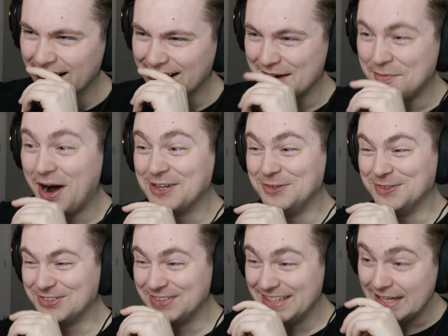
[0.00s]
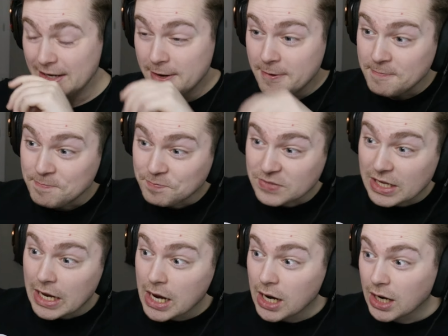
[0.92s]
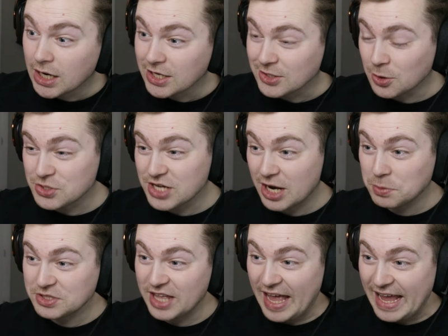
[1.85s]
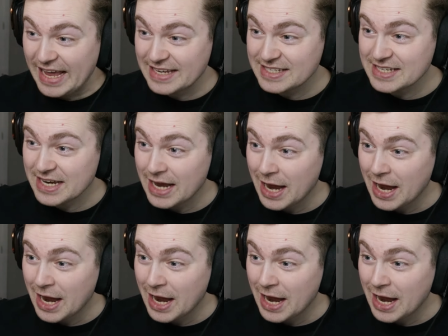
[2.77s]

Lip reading: Come on, you three. Yeosang with the hands.